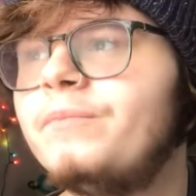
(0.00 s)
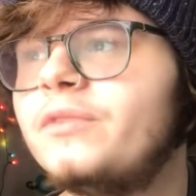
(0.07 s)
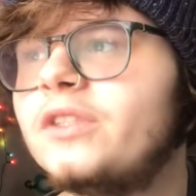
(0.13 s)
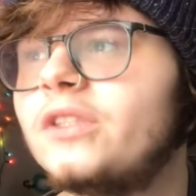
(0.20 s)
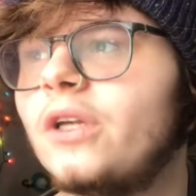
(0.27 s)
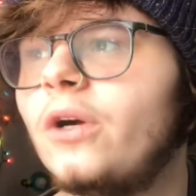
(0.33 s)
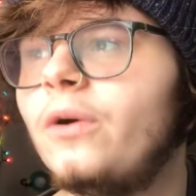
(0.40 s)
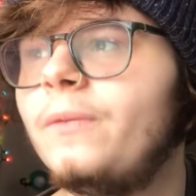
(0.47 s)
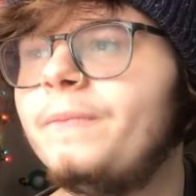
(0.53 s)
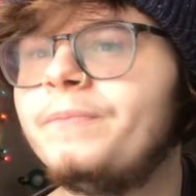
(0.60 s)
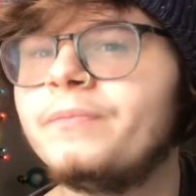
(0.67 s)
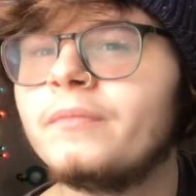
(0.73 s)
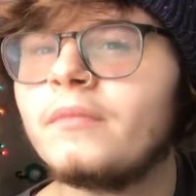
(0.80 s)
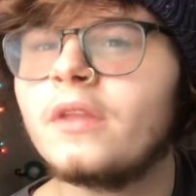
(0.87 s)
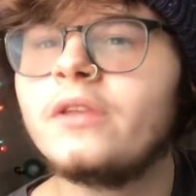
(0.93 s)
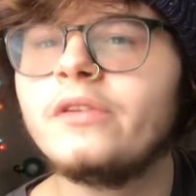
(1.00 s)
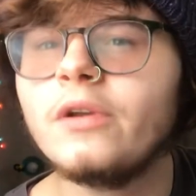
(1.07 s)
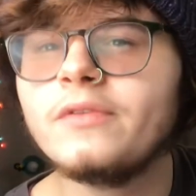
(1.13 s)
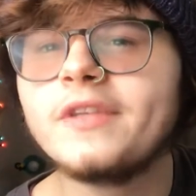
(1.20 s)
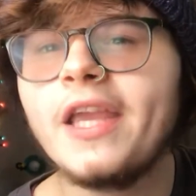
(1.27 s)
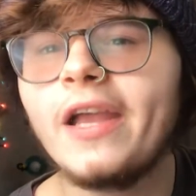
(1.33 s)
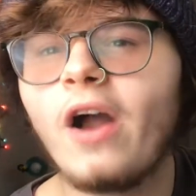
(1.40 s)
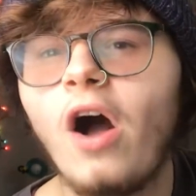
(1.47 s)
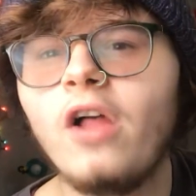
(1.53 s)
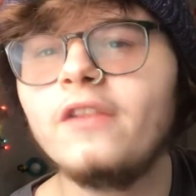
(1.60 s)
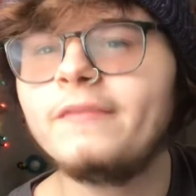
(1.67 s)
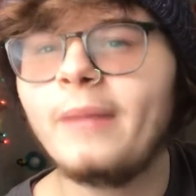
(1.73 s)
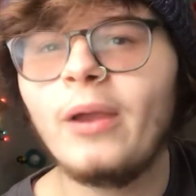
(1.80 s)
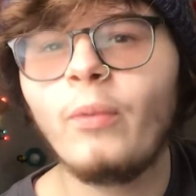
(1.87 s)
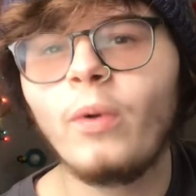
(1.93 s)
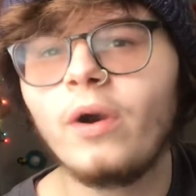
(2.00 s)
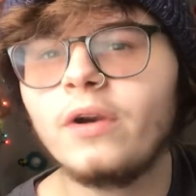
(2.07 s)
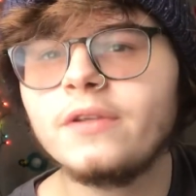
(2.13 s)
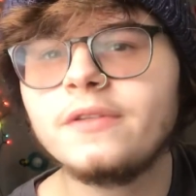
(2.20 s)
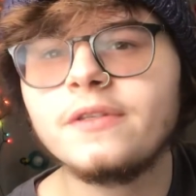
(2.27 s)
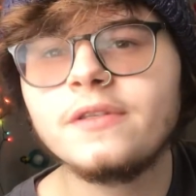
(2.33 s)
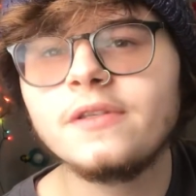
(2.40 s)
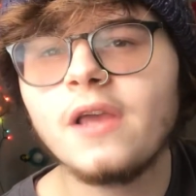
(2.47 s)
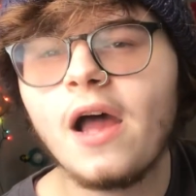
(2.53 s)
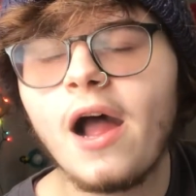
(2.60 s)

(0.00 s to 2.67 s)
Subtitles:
So don't take all of my words